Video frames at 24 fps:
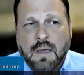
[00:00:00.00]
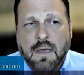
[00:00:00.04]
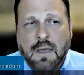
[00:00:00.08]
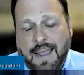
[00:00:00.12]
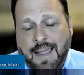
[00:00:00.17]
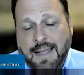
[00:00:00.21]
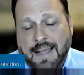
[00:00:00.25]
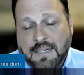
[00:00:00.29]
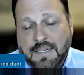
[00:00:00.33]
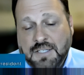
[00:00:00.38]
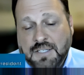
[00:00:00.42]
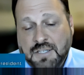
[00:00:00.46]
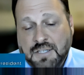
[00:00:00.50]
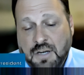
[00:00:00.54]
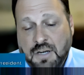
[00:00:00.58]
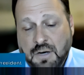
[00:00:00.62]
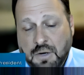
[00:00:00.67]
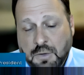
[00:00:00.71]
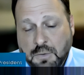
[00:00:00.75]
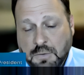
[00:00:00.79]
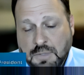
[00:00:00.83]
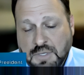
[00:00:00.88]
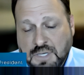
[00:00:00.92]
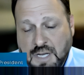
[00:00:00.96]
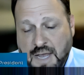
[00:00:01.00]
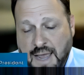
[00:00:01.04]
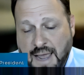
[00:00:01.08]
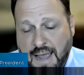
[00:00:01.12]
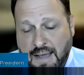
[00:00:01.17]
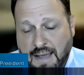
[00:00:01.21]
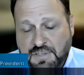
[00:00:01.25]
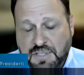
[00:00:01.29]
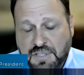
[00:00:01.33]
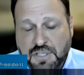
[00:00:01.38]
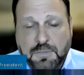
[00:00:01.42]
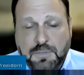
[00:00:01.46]
And so to
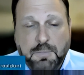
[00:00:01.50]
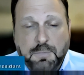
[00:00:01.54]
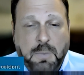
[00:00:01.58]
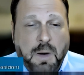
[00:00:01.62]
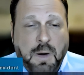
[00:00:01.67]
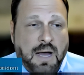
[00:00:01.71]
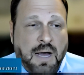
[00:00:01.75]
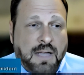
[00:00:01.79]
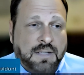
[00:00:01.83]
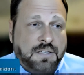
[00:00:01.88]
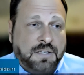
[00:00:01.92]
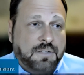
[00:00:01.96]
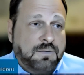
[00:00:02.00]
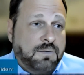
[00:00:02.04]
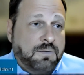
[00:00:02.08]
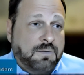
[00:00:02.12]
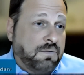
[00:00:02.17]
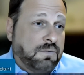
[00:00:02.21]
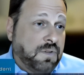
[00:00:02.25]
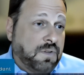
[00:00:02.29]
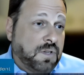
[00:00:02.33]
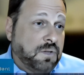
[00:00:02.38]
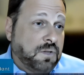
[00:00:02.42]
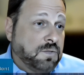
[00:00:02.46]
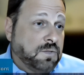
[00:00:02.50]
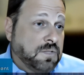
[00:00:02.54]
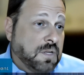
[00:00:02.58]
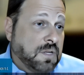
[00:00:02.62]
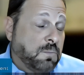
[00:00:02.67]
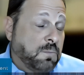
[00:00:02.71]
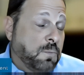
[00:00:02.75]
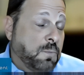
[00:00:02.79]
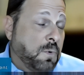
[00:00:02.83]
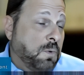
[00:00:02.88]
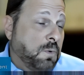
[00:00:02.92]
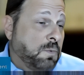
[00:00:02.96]
have such positive reviews on
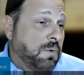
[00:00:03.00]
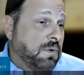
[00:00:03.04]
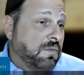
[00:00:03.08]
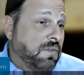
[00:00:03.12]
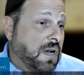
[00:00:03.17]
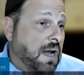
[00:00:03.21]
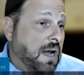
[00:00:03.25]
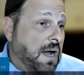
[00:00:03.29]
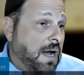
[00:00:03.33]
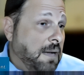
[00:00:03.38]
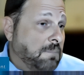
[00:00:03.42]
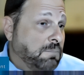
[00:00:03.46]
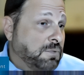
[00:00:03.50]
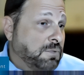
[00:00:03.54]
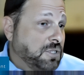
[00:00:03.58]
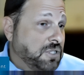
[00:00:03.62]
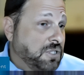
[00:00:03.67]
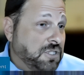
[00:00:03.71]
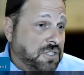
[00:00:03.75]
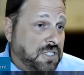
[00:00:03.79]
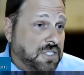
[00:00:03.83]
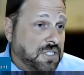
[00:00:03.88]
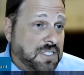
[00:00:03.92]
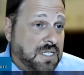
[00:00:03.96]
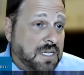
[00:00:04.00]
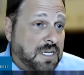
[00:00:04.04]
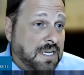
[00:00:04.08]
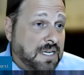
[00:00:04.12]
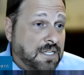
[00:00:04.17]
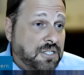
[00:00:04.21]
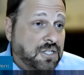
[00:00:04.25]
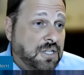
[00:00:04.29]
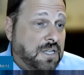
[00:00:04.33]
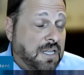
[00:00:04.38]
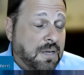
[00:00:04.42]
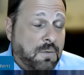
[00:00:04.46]
what we've accomplished just
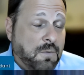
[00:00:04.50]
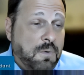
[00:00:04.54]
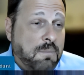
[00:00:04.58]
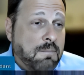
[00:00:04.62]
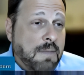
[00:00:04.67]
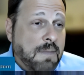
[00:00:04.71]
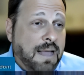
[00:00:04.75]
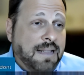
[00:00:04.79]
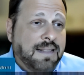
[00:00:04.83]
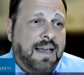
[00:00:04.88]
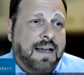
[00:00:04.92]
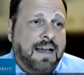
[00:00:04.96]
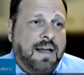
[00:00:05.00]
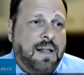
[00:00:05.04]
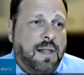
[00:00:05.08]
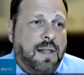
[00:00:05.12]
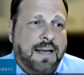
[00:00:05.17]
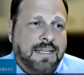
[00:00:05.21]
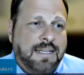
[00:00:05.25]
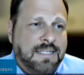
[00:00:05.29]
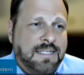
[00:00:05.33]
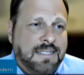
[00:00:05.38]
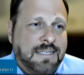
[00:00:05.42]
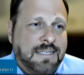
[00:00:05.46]
initially, we met that client's